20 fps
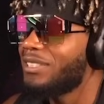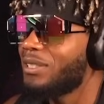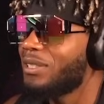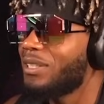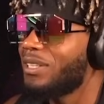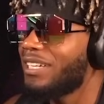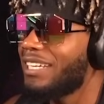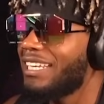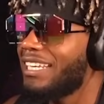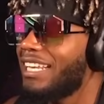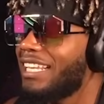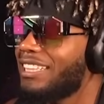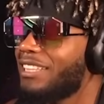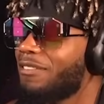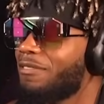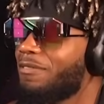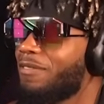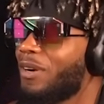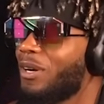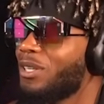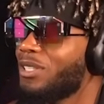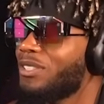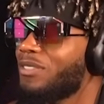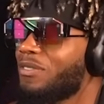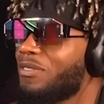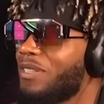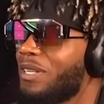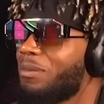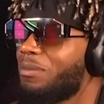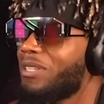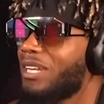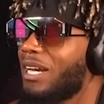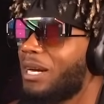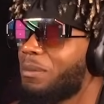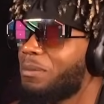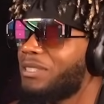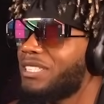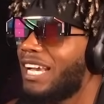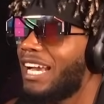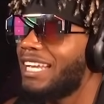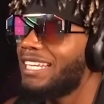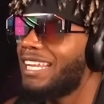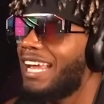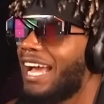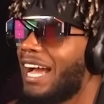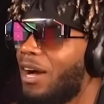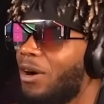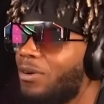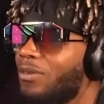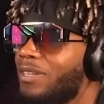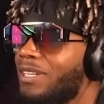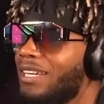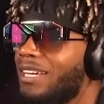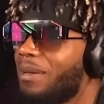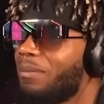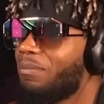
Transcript: You're looking at the first flipped upside down